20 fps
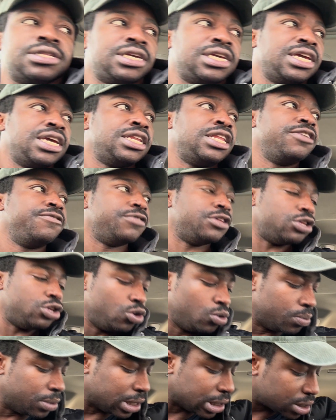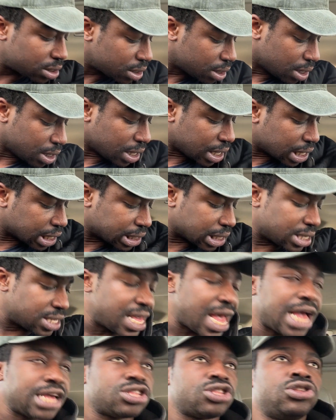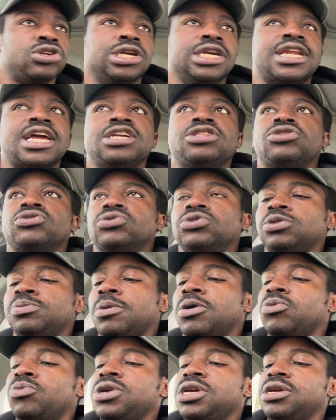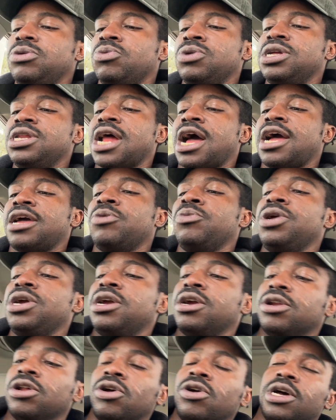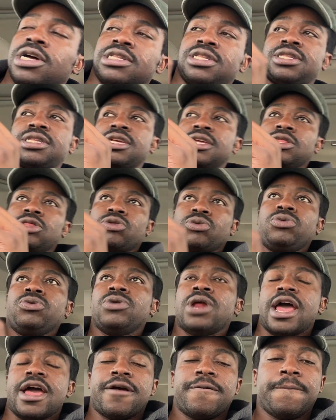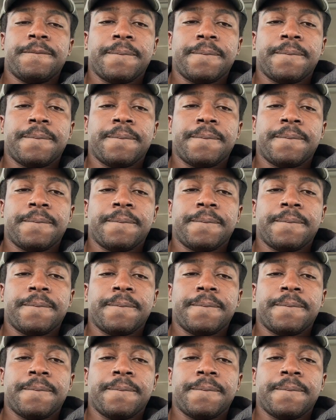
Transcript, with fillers: again, even humans is attached to natures, but we we not we here to ascend through that.